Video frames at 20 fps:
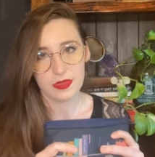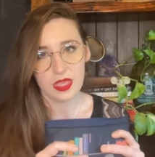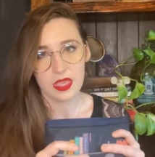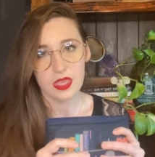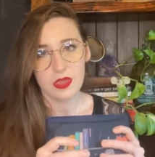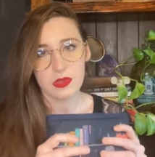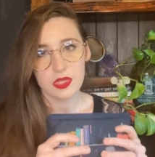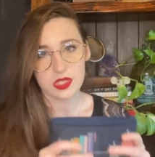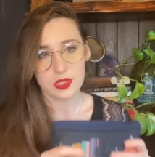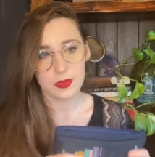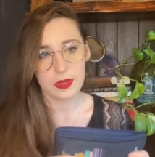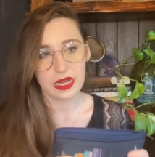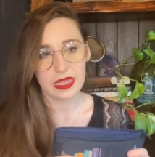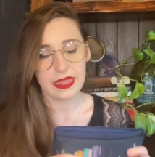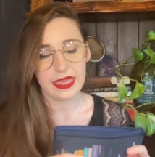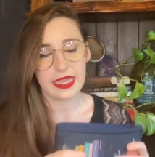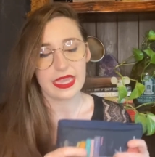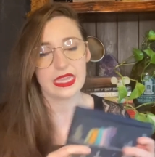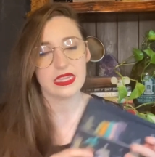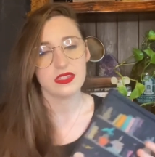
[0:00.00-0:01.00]
which is what I
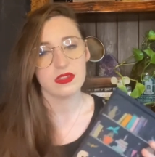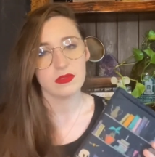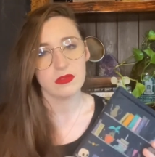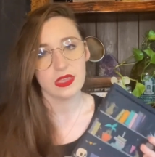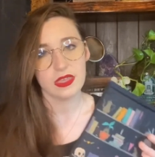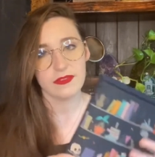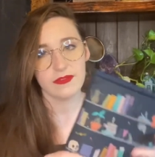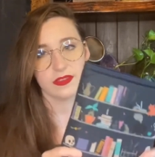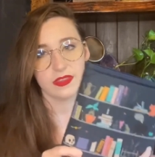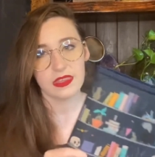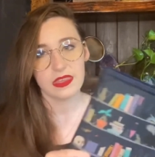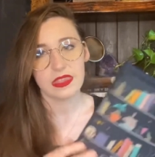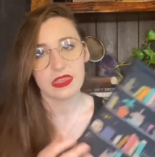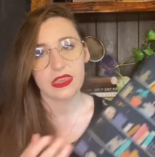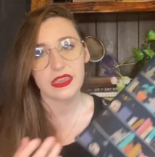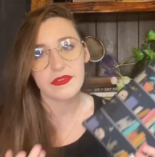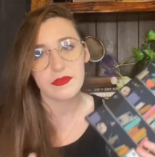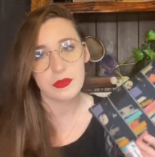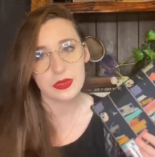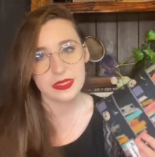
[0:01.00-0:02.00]
like. I don't like feeling like
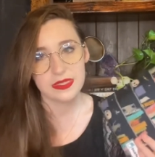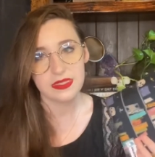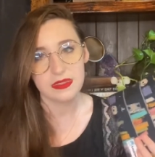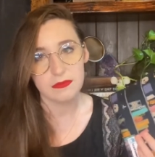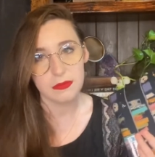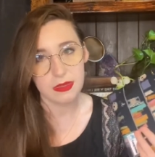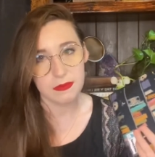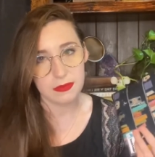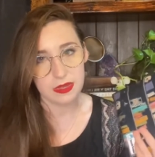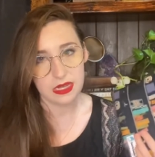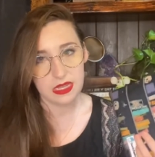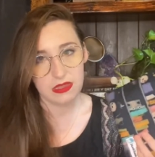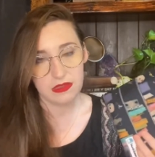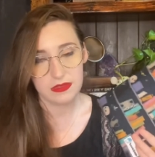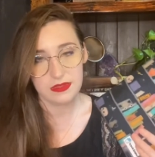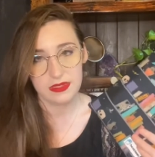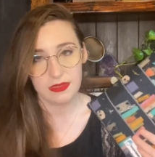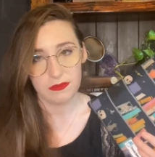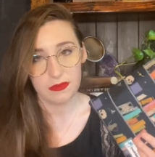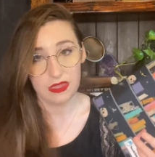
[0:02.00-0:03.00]
I've wasted my money on
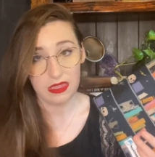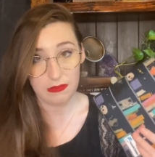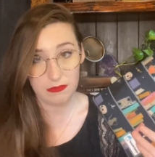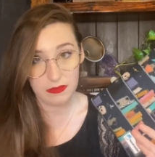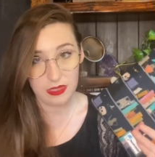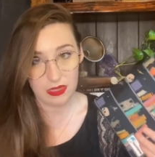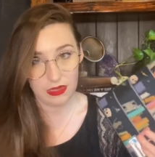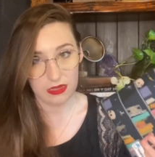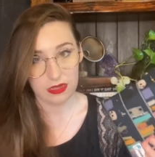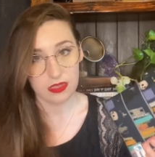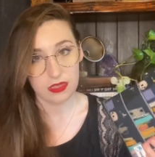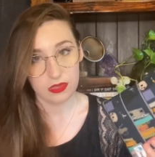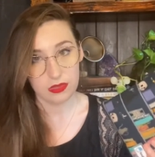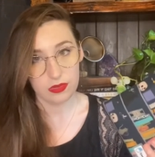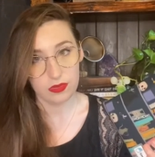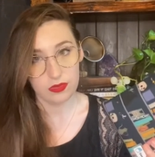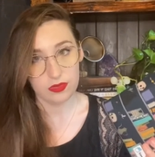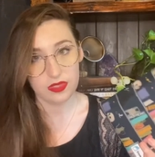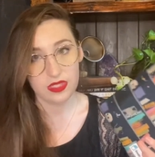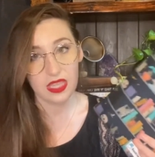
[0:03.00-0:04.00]
something I'm not going to
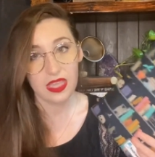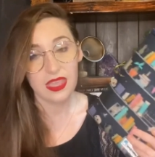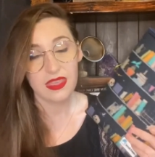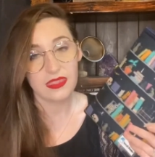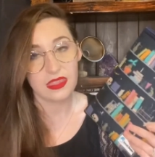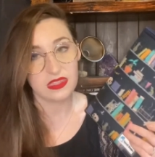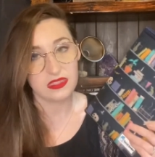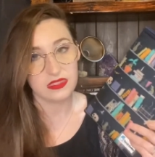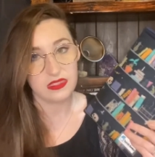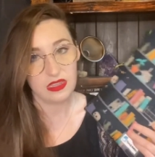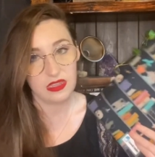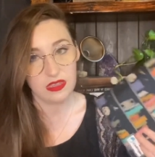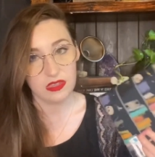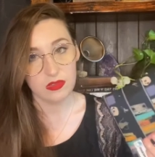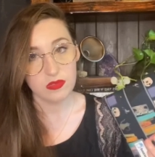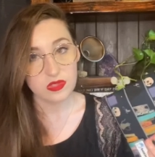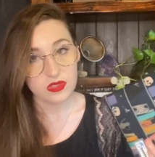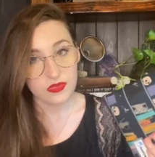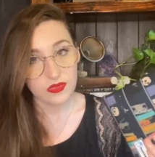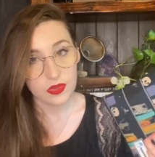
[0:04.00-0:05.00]
use, that's not
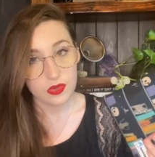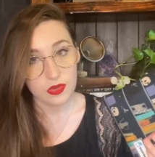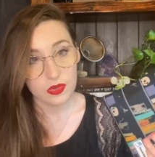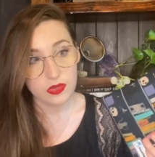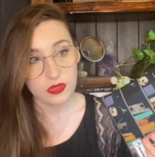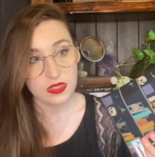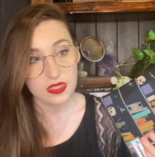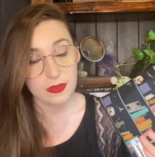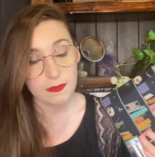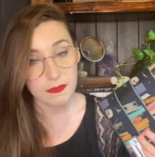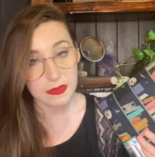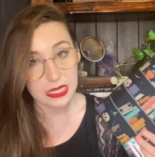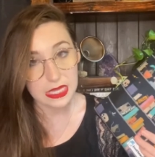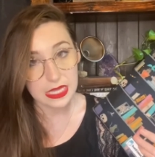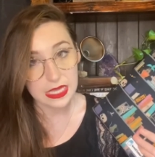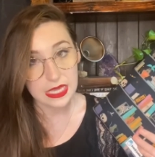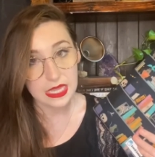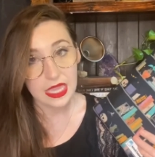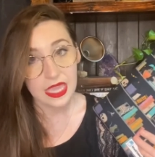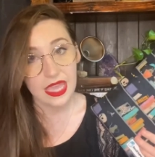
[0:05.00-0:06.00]
useful to
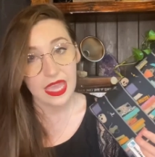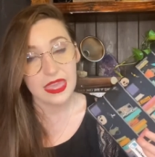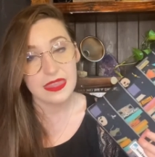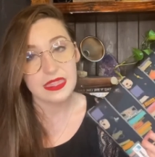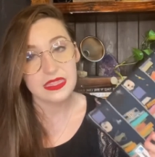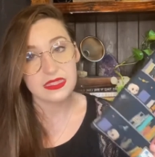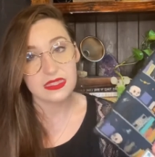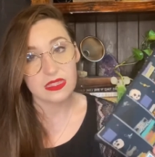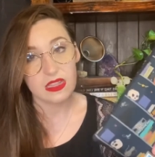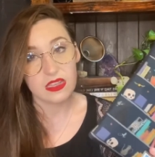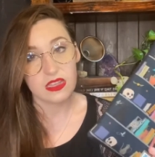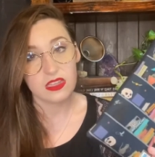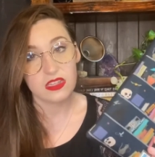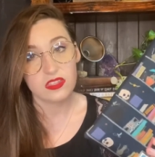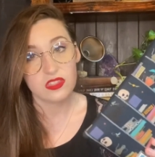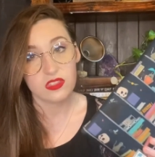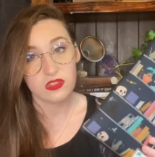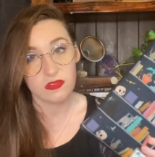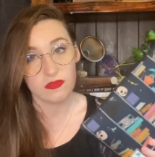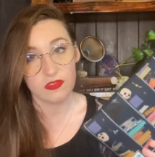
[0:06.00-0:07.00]
me, and that's not going to
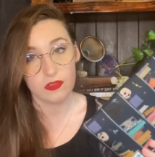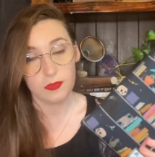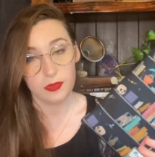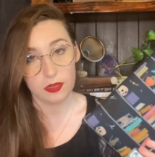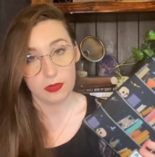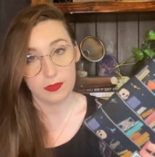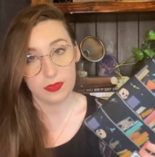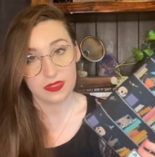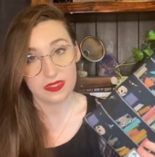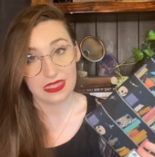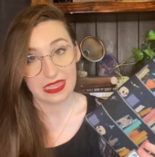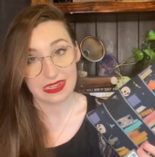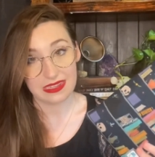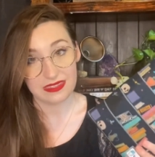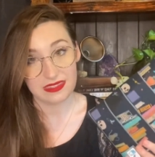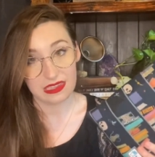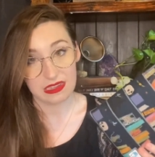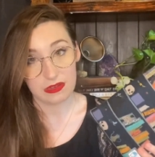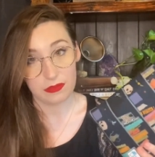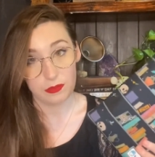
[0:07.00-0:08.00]
serve the purpose that it
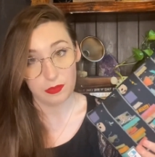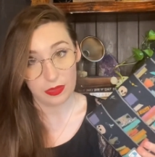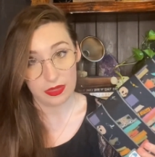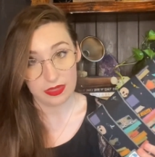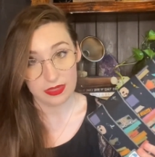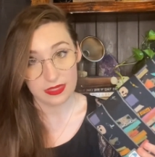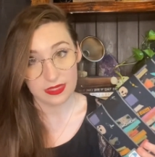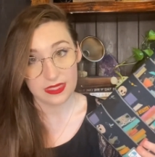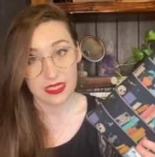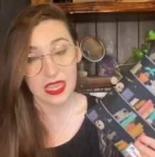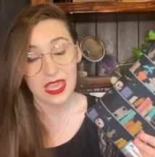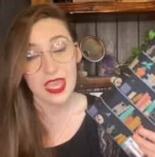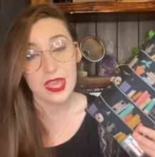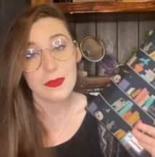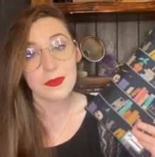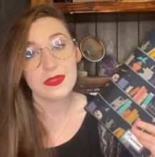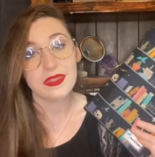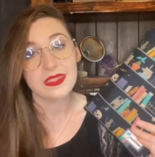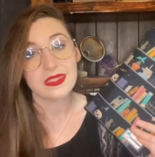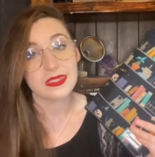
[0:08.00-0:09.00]
said it was. But
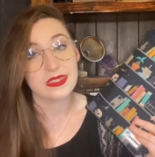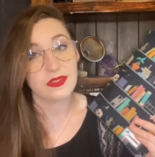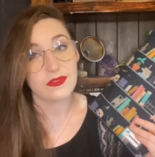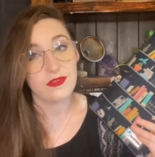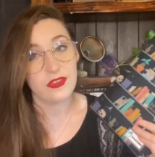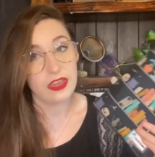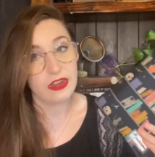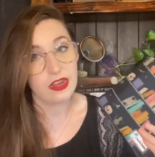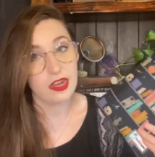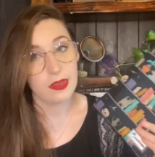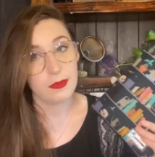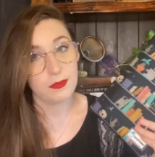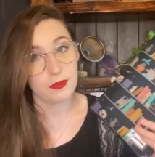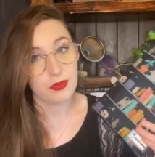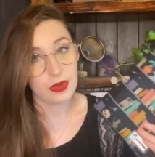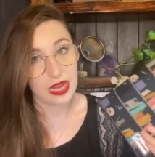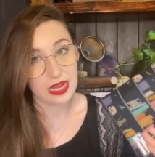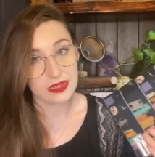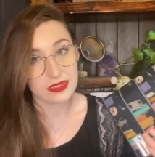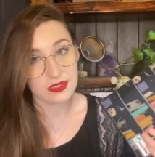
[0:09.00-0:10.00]
this is a very
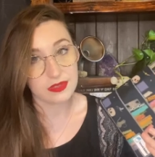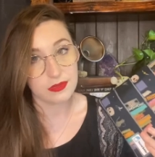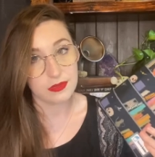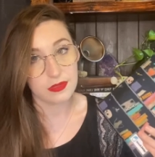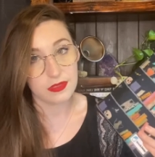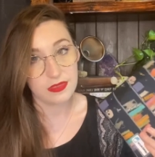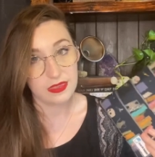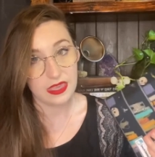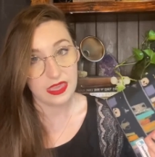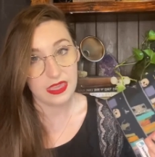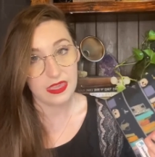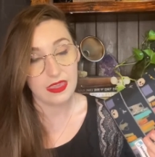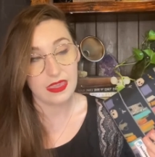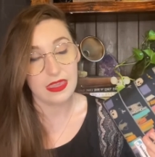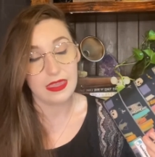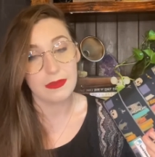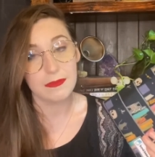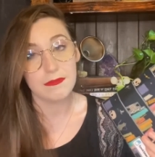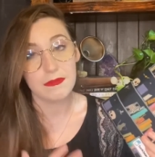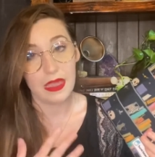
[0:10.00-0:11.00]
practical thing
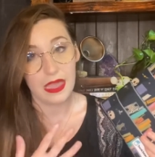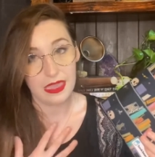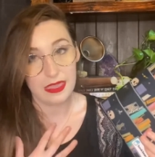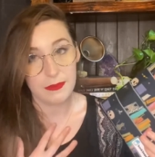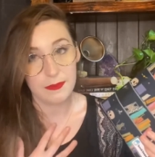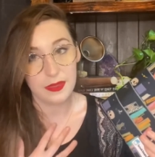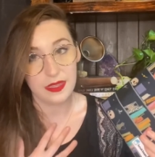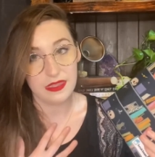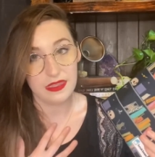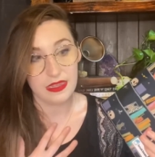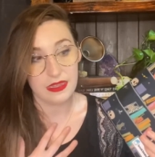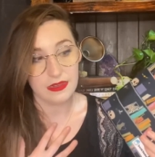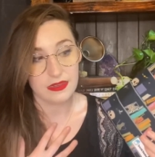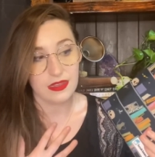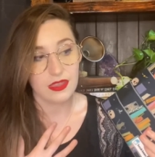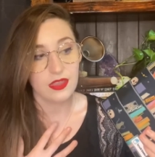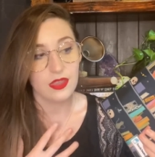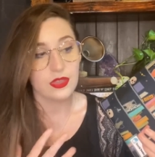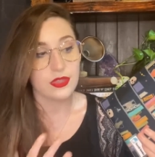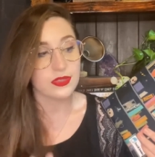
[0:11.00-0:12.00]
in my opinion.
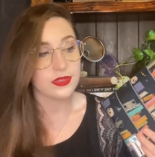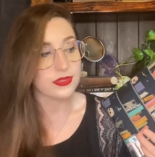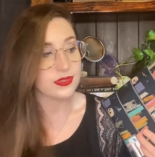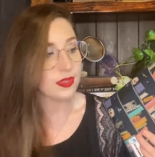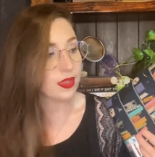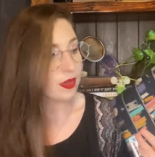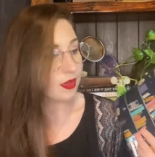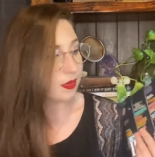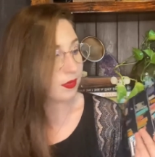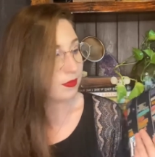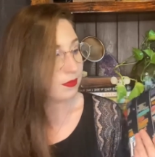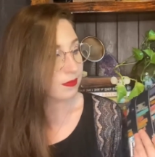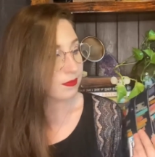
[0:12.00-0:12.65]
So